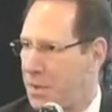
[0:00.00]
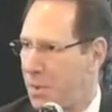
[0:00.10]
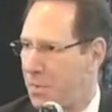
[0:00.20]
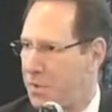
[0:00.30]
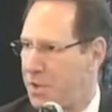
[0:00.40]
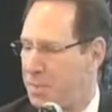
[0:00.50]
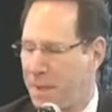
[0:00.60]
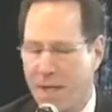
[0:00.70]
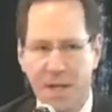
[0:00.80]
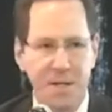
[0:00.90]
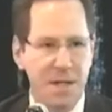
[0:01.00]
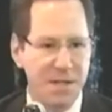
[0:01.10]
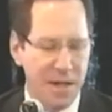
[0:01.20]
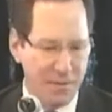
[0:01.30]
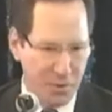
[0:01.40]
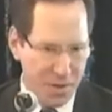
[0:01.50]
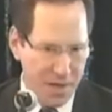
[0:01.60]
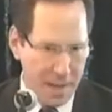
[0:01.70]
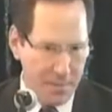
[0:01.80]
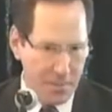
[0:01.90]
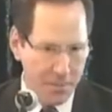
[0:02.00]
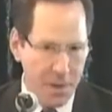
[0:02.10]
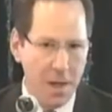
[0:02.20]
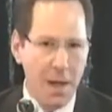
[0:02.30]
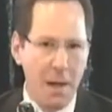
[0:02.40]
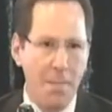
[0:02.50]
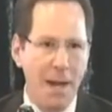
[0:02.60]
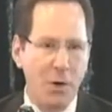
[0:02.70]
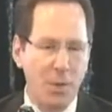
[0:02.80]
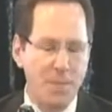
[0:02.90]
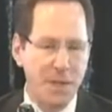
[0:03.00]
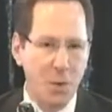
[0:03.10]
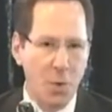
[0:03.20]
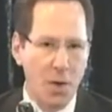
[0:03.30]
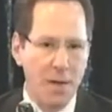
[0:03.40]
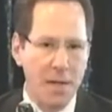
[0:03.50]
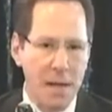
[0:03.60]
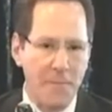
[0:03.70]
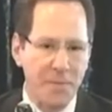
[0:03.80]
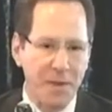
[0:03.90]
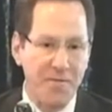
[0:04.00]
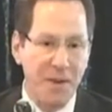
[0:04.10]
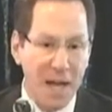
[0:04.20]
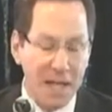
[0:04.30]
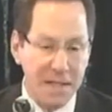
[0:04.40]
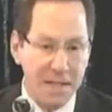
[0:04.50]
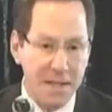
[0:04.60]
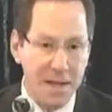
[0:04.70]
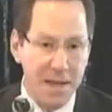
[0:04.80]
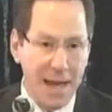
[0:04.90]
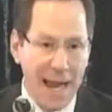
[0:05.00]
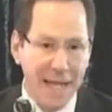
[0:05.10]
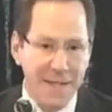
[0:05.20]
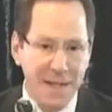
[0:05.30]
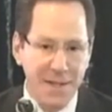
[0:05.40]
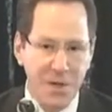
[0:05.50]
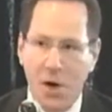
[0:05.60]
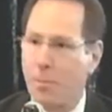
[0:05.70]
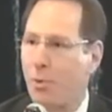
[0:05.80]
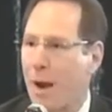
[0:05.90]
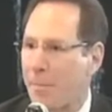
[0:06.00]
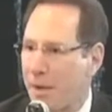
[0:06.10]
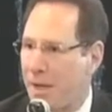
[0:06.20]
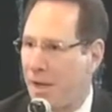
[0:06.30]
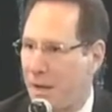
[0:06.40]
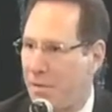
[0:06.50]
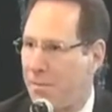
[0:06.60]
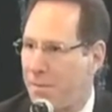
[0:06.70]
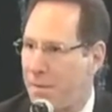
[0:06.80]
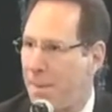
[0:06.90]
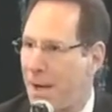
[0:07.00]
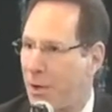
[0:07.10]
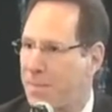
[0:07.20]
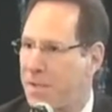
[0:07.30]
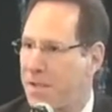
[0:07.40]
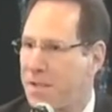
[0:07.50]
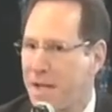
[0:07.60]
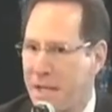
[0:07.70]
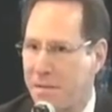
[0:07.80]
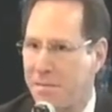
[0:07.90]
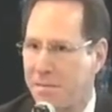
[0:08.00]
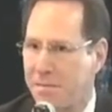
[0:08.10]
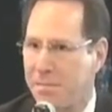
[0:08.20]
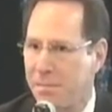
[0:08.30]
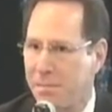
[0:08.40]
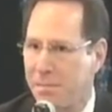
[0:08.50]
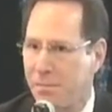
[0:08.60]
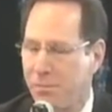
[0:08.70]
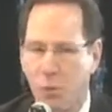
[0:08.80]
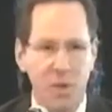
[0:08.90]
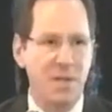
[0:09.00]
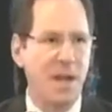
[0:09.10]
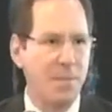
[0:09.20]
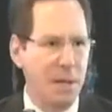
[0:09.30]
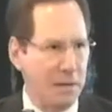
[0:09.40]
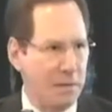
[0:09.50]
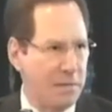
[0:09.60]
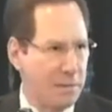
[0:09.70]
So just because, say for example, a bankruptcy court finds that assets are property of the bankruptcy estate, what does that mean?